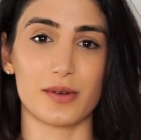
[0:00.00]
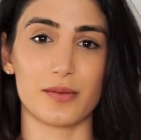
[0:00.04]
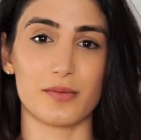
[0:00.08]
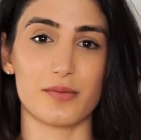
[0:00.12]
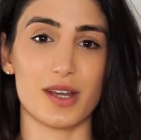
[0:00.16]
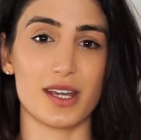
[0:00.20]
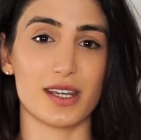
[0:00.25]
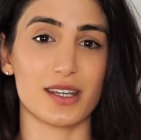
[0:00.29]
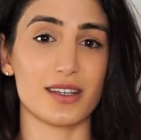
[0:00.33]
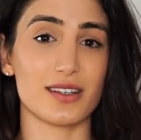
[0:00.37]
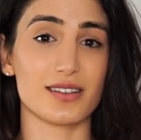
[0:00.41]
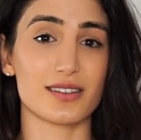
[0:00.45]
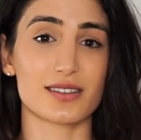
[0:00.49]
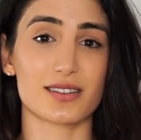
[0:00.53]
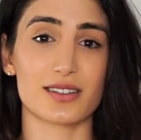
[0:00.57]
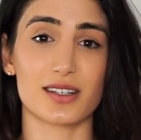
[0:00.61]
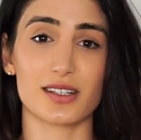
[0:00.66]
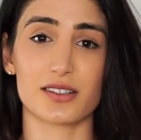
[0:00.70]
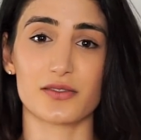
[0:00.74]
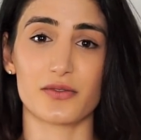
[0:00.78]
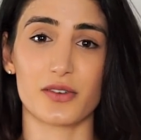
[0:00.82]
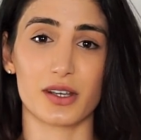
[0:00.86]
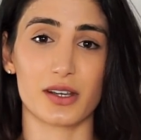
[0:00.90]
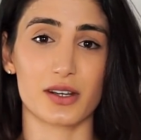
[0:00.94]
making
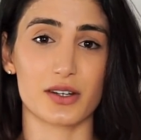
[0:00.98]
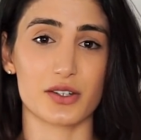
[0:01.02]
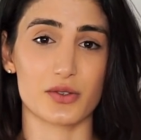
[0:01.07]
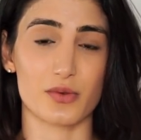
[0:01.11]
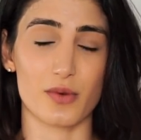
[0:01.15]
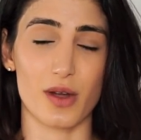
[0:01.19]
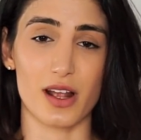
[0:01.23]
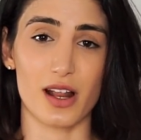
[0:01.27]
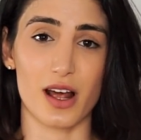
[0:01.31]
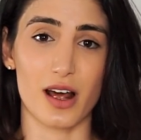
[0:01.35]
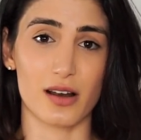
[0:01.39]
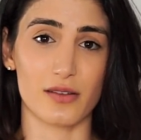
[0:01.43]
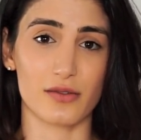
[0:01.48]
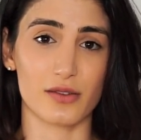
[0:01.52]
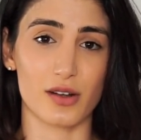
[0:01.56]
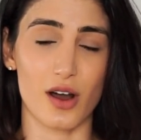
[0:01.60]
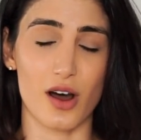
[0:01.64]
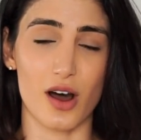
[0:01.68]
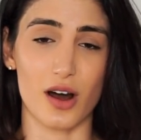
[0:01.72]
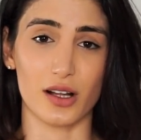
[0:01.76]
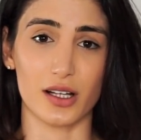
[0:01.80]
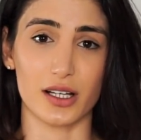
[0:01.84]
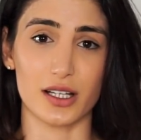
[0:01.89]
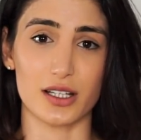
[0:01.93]
6 figures right out of
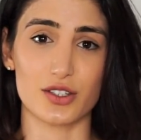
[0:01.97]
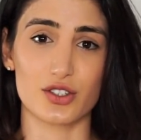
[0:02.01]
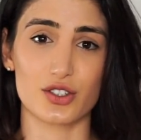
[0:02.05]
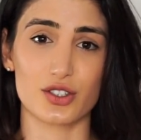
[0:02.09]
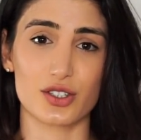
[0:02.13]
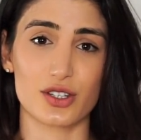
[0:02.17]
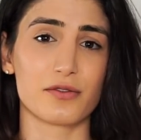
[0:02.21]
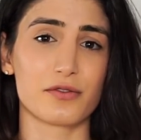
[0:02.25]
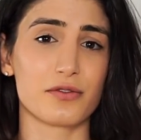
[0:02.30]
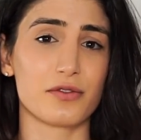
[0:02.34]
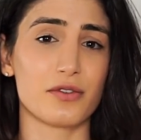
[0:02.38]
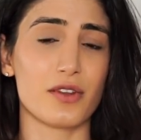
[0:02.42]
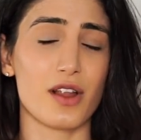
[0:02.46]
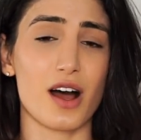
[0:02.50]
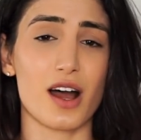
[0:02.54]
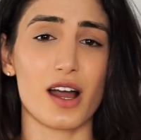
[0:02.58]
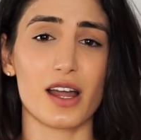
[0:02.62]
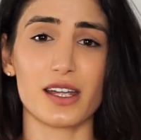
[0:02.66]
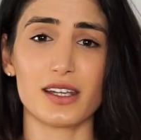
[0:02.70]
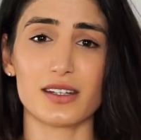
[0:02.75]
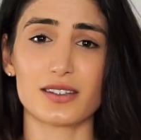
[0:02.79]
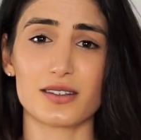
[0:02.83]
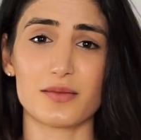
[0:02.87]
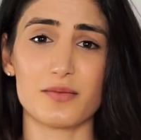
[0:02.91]
college,
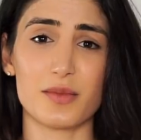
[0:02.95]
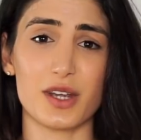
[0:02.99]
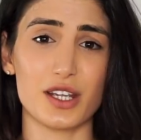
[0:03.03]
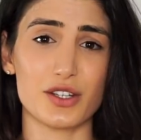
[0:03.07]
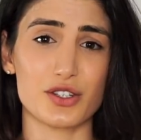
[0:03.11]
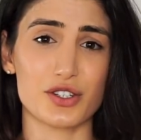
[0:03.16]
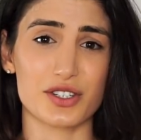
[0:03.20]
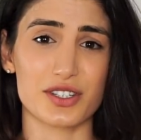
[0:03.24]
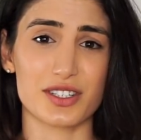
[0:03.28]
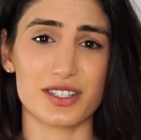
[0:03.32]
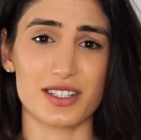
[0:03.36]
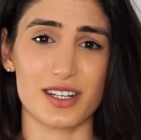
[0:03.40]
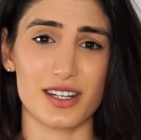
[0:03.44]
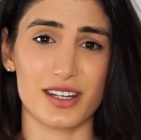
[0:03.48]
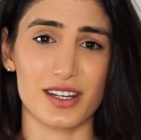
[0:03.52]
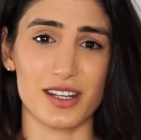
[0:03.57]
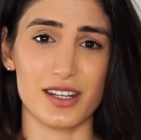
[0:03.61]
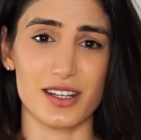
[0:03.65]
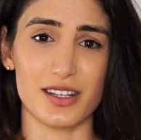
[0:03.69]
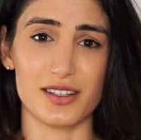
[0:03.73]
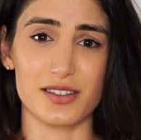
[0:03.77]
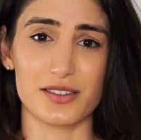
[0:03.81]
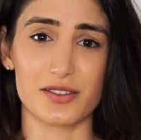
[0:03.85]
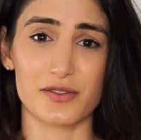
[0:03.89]
flying to major
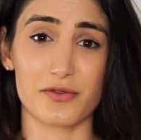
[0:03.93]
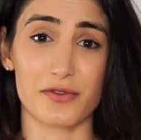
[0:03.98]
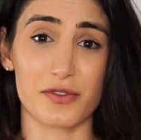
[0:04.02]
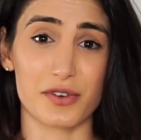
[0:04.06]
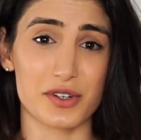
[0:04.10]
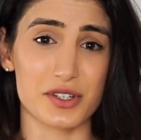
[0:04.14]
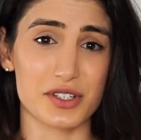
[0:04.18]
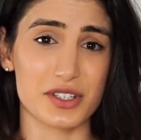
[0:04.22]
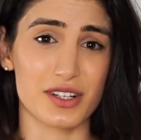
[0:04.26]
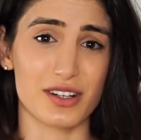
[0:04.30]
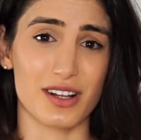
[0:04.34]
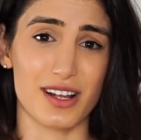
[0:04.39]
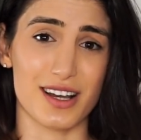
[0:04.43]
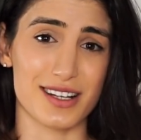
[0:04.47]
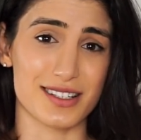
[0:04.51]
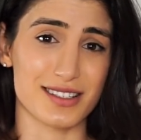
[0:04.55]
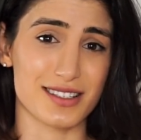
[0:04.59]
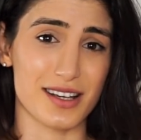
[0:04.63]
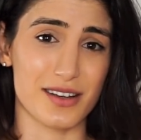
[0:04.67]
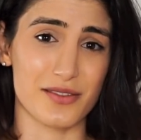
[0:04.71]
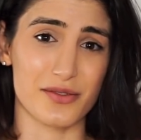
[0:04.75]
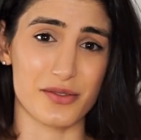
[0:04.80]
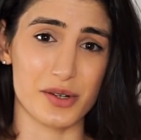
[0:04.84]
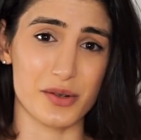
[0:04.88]
cities, first
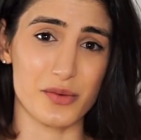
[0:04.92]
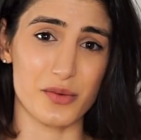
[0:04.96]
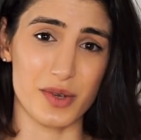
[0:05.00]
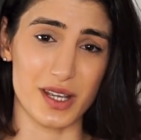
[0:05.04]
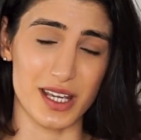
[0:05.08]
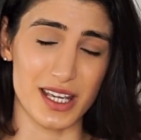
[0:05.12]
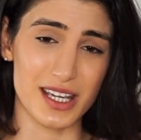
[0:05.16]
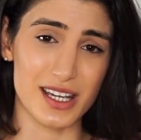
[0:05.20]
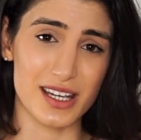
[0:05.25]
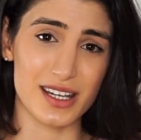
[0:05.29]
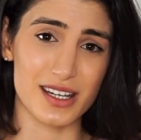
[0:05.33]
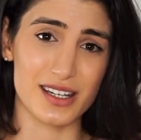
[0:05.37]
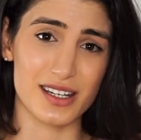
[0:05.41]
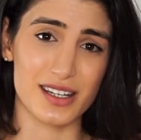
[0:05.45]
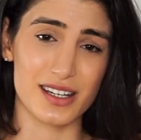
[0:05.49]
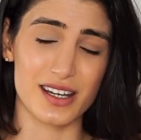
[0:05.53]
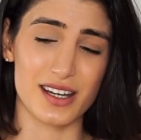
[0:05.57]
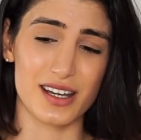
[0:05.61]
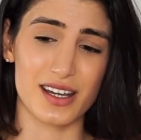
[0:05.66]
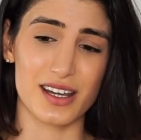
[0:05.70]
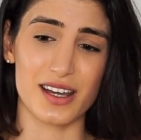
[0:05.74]
class every week,